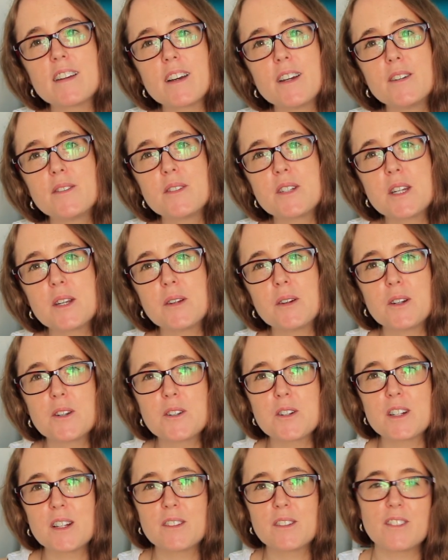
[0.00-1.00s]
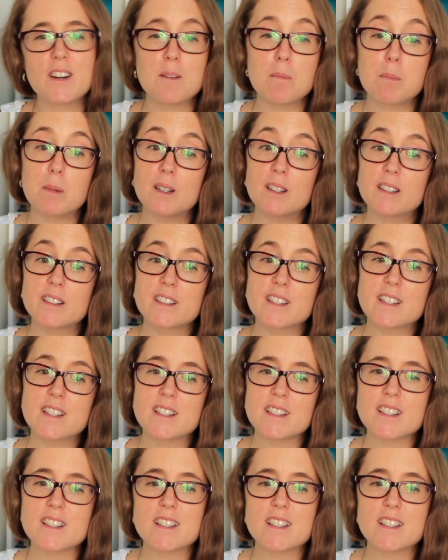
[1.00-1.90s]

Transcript: over 200 unread books.